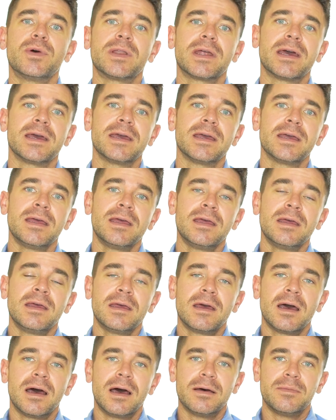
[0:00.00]
when I
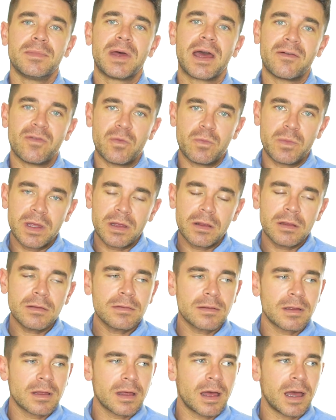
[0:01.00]
have a
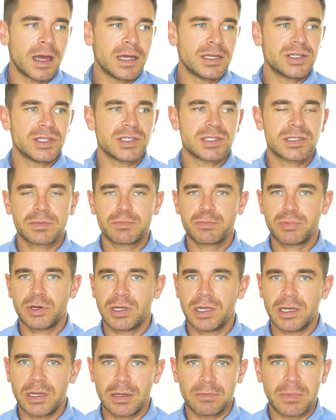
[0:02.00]
meal, I just
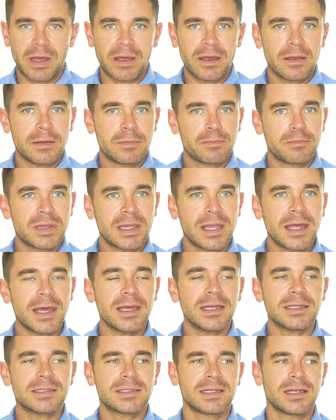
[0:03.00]
put it on my
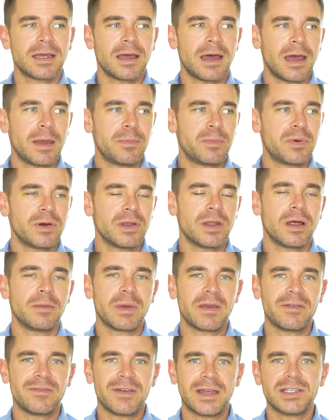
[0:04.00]
plate, I put on
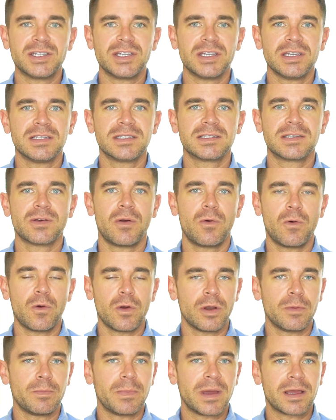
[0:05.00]
my veggies
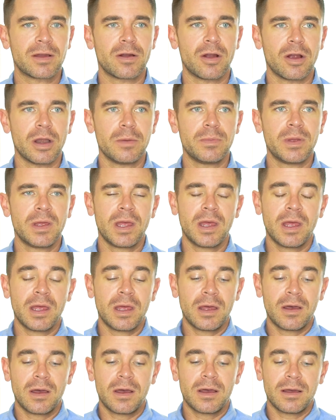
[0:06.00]
or my carb,
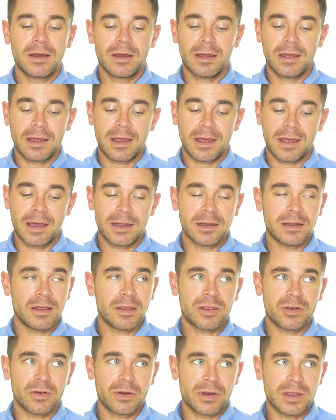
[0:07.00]
and I'll
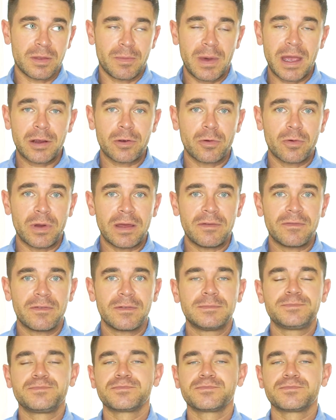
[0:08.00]
throw it in the microwave.